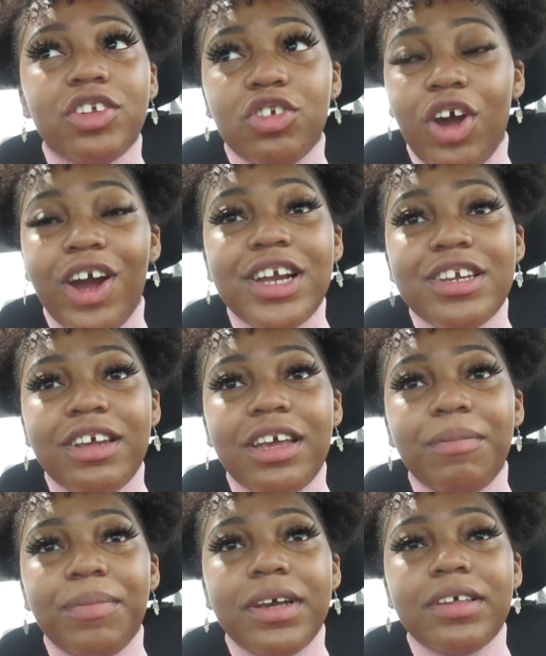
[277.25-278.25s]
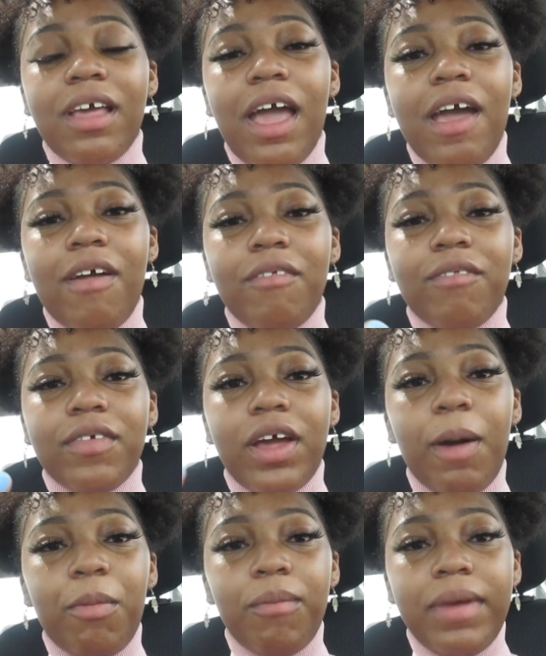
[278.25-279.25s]
charge it because I have a
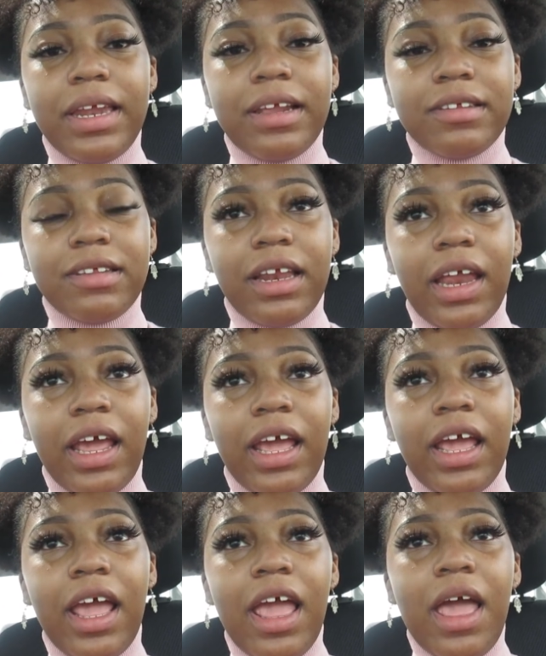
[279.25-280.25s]
couple meetings today.